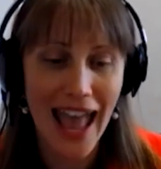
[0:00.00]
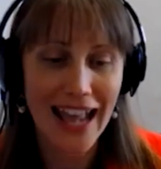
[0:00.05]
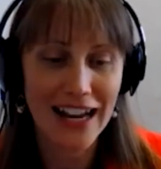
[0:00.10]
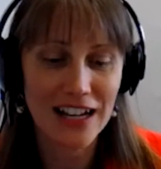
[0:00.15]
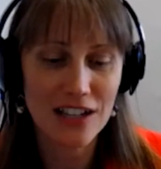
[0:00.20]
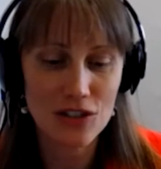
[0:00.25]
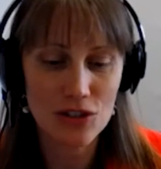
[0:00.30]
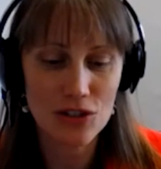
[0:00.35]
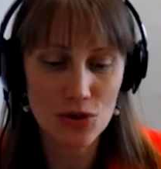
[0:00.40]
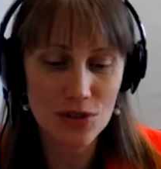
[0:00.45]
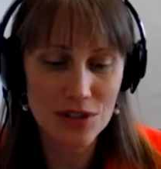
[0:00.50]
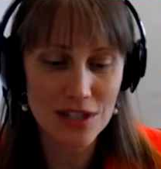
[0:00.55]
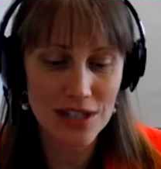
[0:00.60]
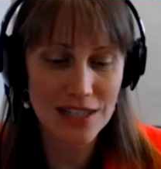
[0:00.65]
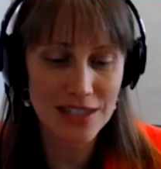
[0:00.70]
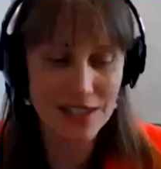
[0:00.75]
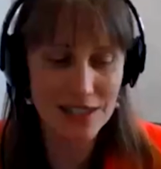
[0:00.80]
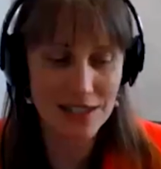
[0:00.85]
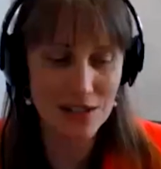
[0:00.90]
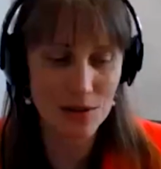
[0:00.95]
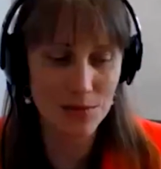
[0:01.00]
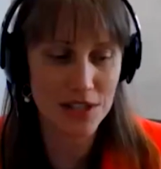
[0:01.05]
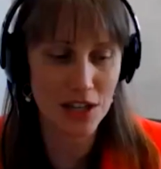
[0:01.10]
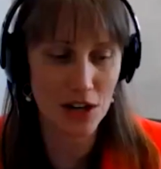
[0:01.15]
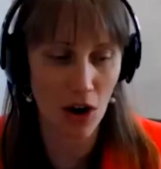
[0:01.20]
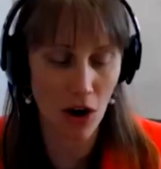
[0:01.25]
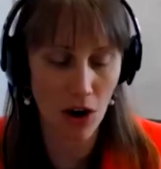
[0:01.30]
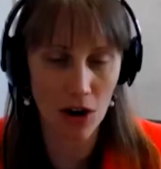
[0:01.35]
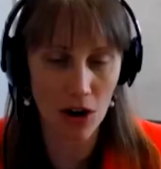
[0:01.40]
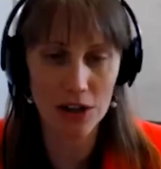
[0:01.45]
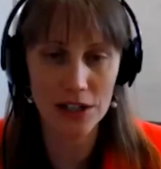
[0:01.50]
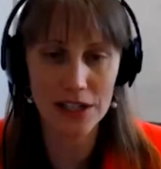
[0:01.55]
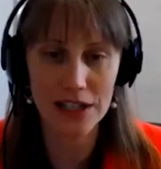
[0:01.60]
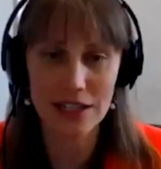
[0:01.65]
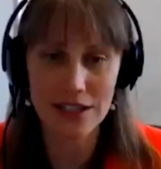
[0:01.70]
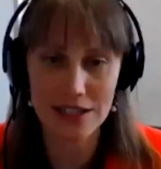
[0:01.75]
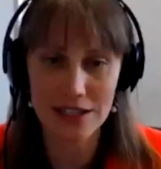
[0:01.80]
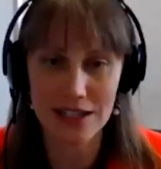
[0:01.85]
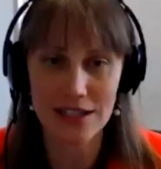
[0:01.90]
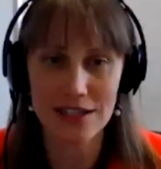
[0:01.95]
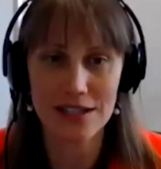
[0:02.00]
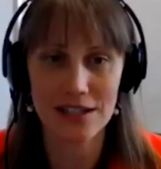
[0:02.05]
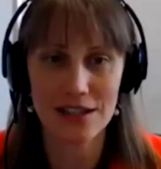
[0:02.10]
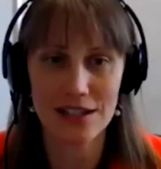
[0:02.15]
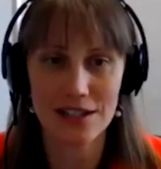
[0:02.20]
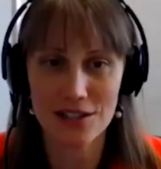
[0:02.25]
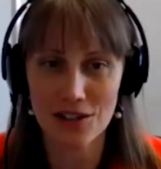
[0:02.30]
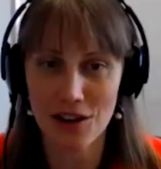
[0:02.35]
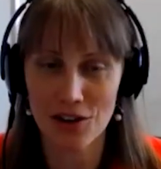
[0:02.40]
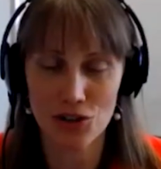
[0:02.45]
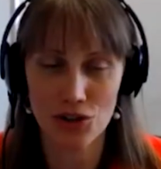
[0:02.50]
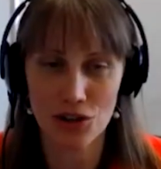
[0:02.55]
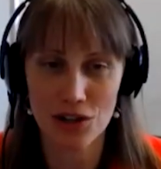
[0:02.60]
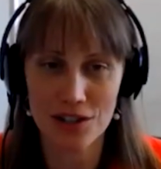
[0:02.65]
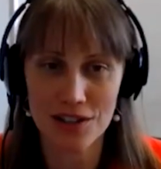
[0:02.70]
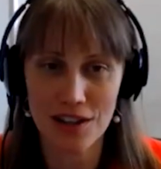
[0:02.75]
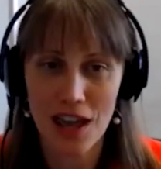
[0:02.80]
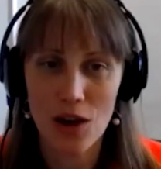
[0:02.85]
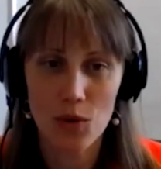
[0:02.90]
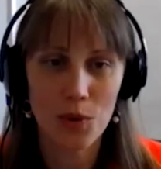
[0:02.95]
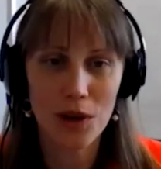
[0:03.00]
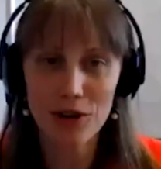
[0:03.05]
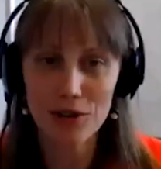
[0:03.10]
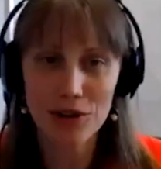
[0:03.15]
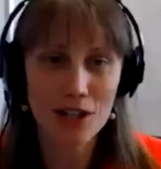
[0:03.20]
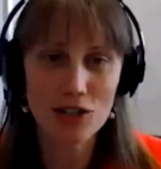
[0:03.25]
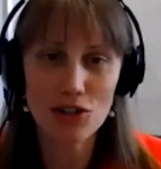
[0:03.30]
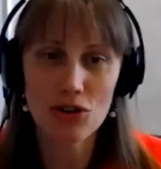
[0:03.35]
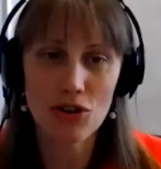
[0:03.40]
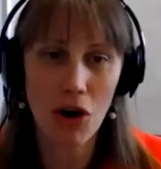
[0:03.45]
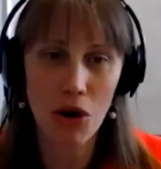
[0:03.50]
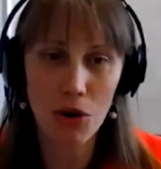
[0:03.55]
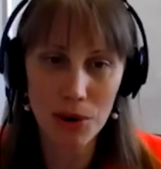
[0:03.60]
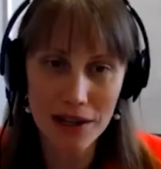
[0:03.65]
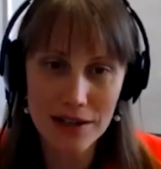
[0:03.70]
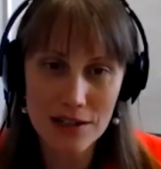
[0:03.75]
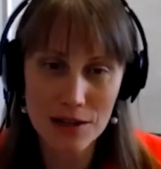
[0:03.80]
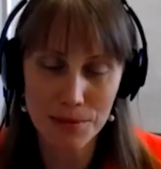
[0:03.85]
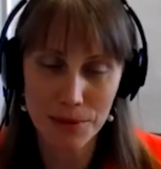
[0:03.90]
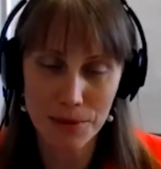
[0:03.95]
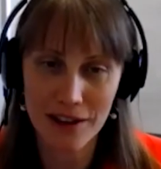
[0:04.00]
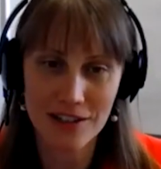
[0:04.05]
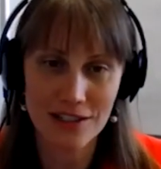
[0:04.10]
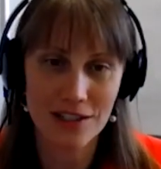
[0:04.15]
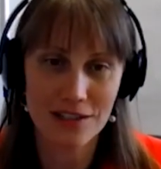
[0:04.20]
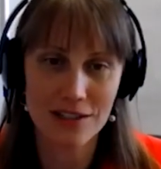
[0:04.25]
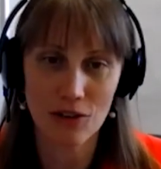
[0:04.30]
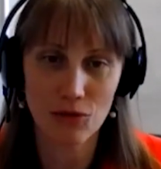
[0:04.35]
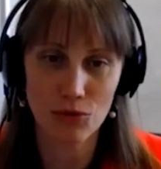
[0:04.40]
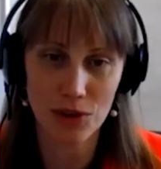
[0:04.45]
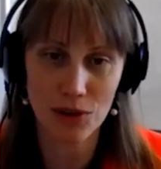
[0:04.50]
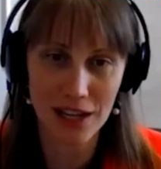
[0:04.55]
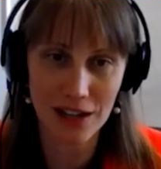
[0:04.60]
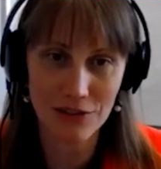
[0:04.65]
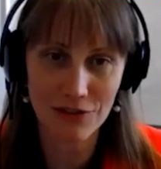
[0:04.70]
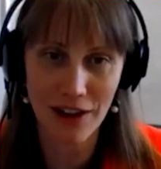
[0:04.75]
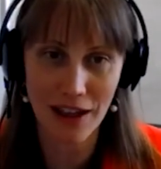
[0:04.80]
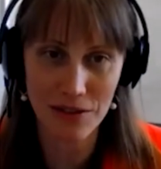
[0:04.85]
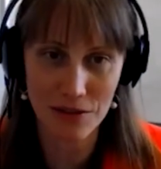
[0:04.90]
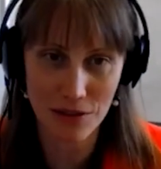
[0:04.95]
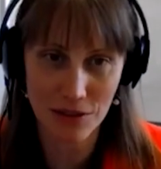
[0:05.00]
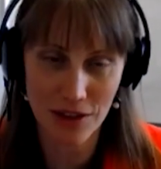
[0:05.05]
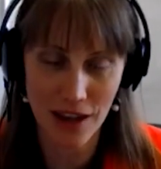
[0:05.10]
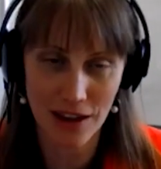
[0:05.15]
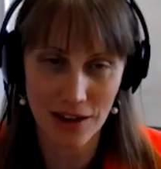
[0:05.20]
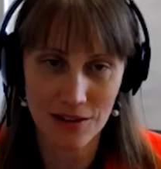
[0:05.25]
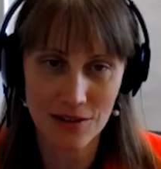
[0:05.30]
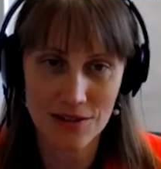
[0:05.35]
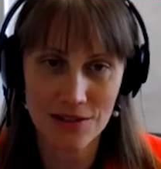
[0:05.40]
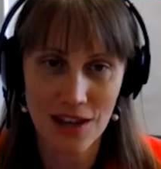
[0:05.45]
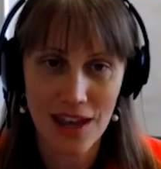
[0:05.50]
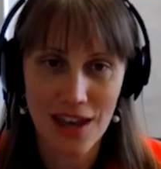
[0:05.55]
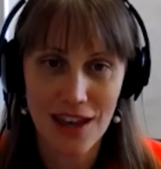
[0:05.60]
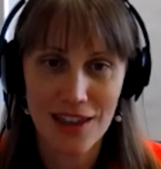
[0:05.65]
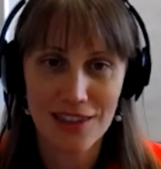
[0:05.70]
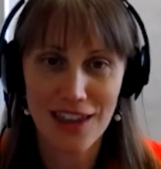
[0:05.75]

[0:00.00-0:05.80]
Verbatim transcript: And it's using systems that already exist in these countries. We don't need to go into places and reinvent things.